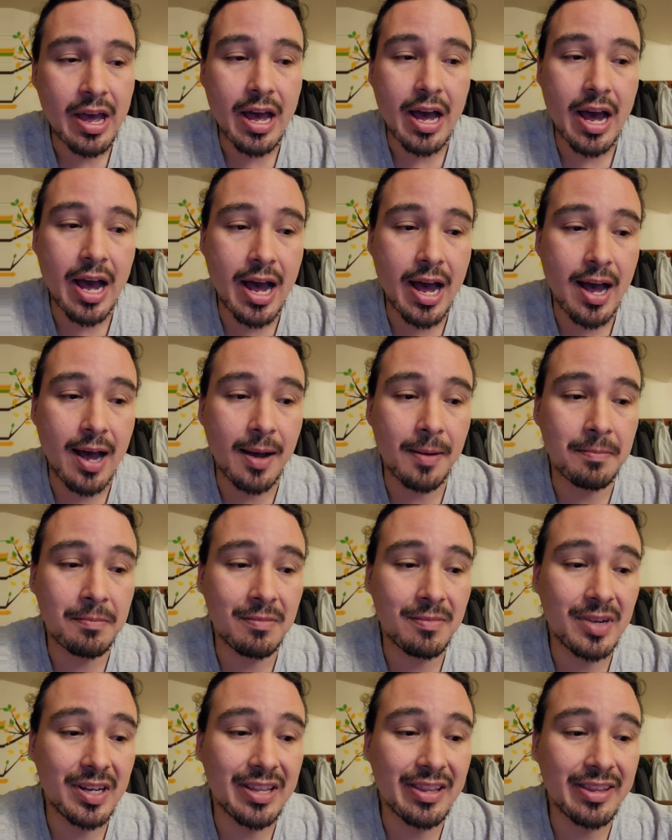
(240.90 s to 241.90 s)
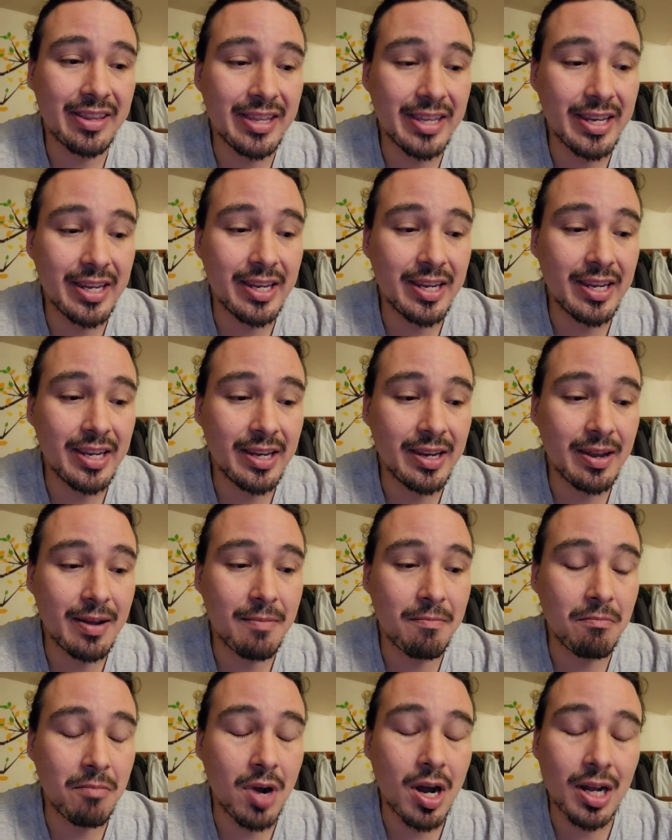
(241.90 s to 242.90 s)
The
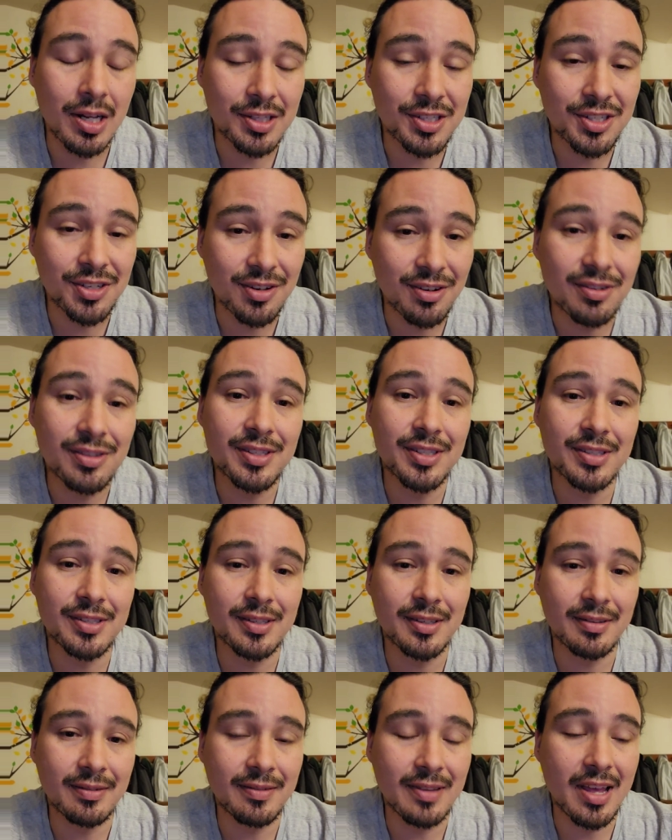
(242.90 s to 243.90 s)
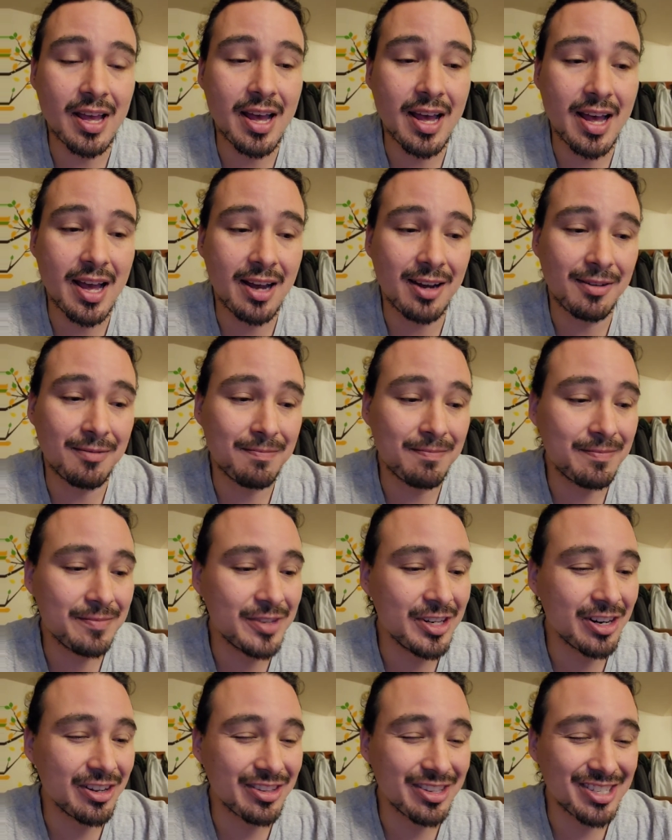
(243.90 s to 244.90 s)
monsters,
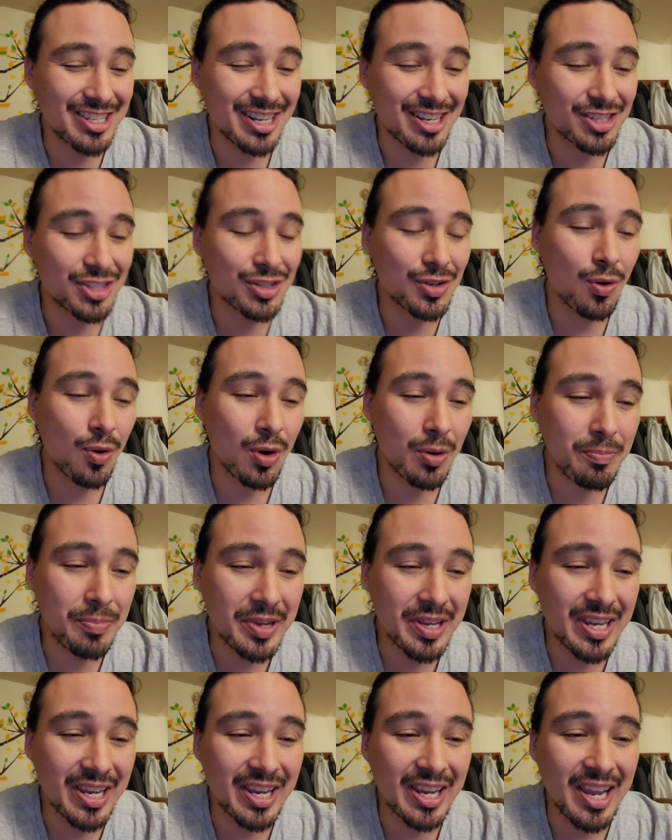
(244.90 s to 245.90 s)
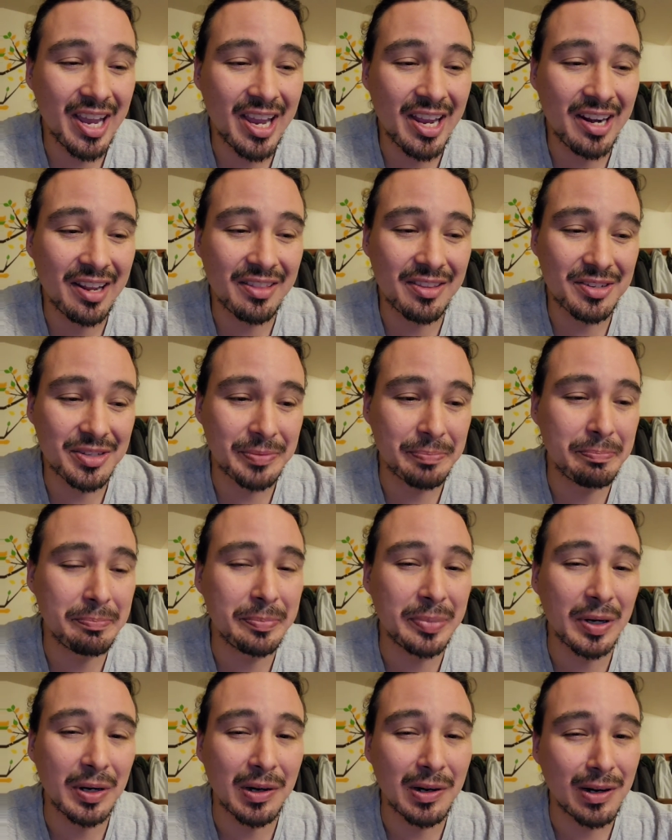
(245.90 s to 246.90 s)
there's like a scorpion and there's a
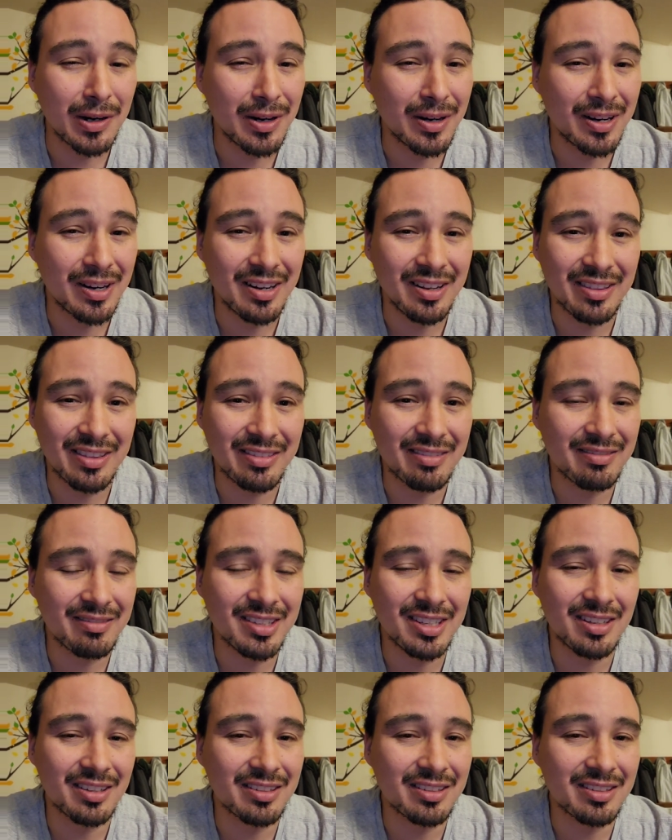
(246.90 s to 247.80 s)
bird, and